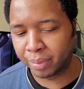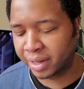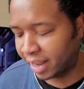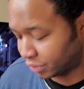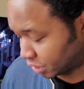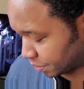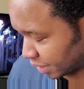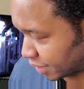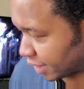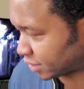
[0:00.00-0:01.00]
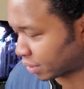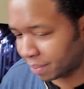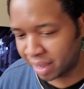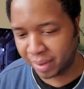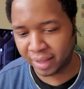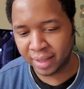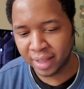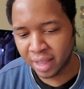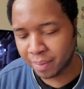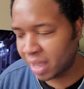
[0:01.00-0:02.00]
Monday or something like that. So maybe
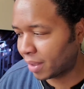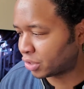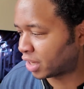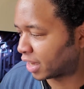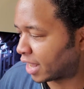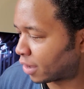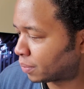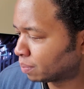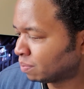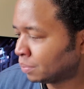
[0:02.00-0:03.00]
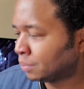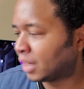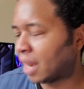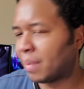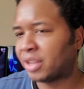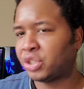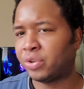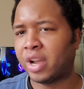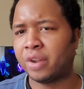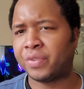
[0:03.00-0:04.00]
I'll check it out. And I'm not sure
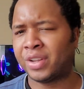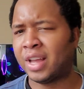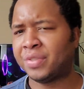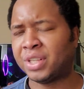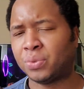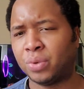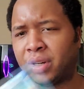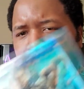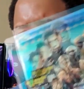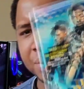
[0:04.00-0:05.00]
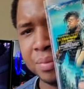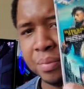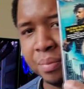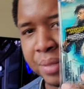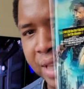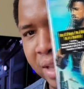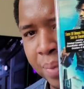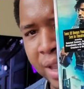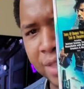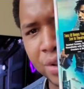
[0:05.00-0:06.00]
how I forgot this one, but Black
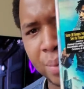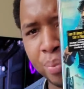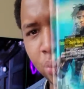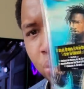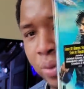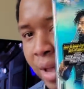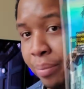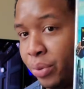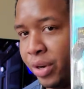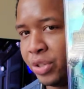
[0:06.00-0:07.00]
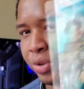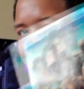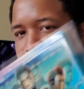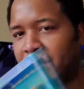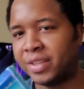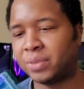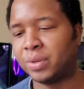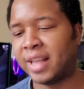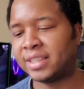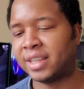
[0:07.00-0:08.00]
Panther. I'm pretty sure I forgot this one
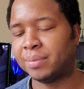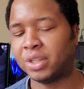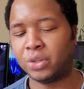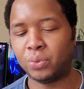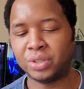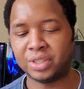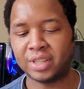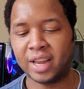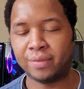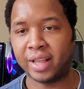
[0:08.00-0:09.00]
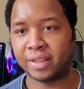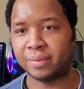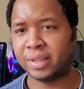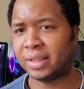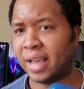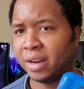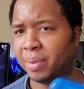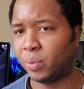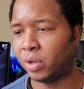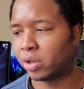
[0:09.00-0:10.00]
last time too, which is kind of
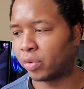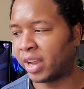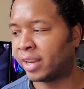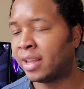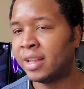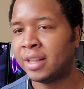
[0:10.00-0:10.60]
bewildering,